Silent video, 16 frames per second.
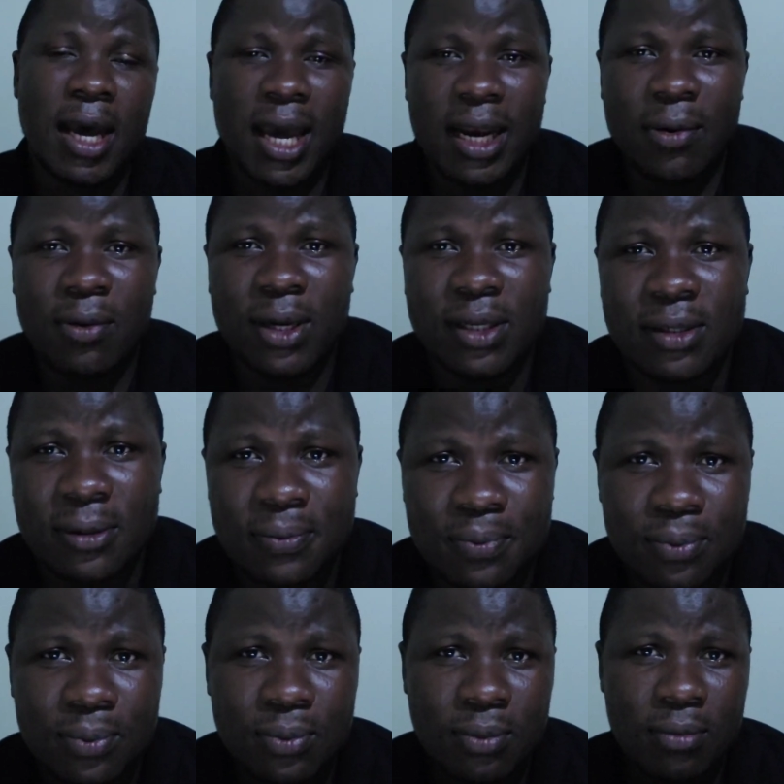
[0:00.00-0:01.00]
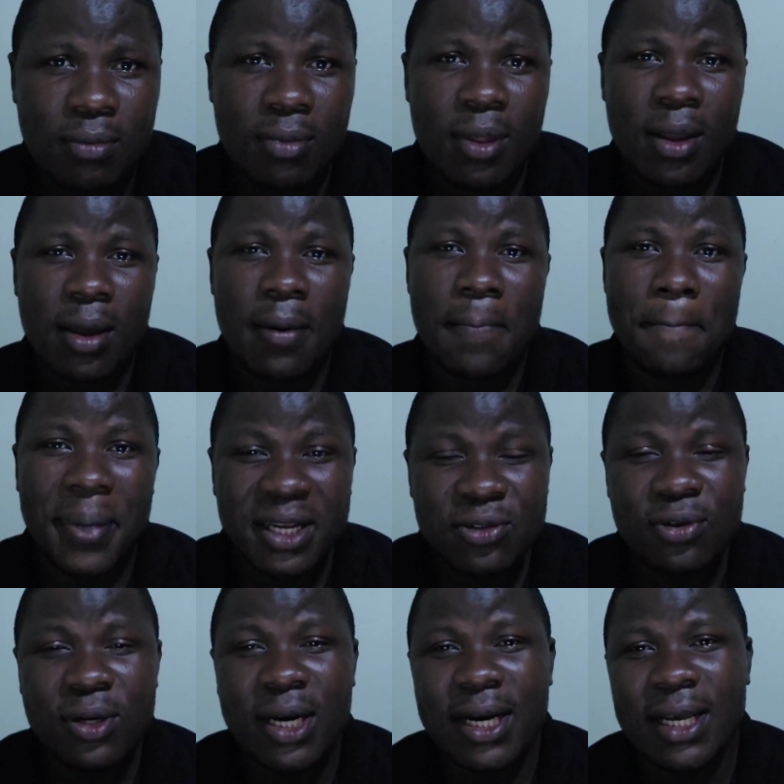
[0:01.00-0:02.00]
Anyways,
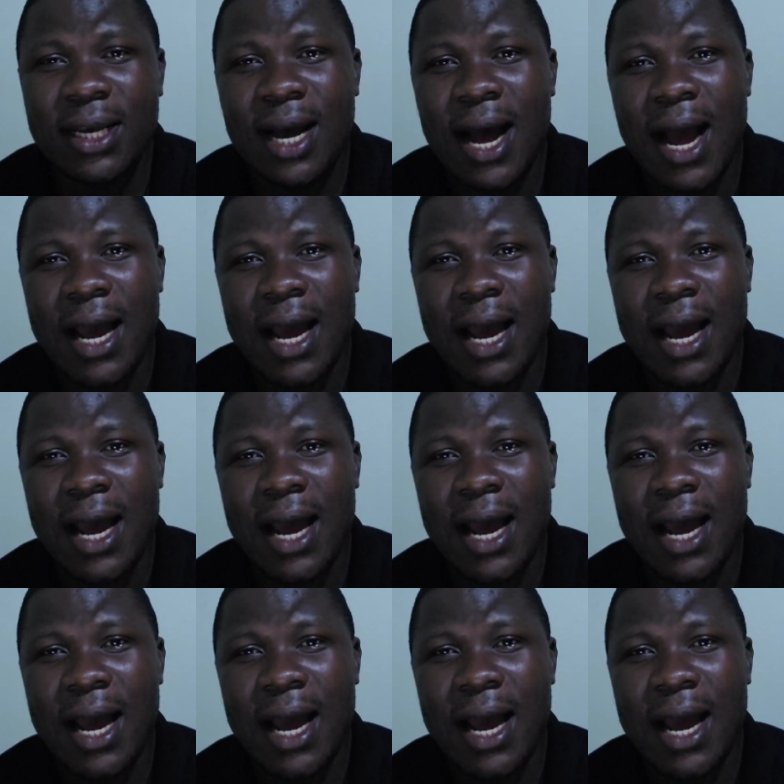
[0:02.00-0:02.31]
personally,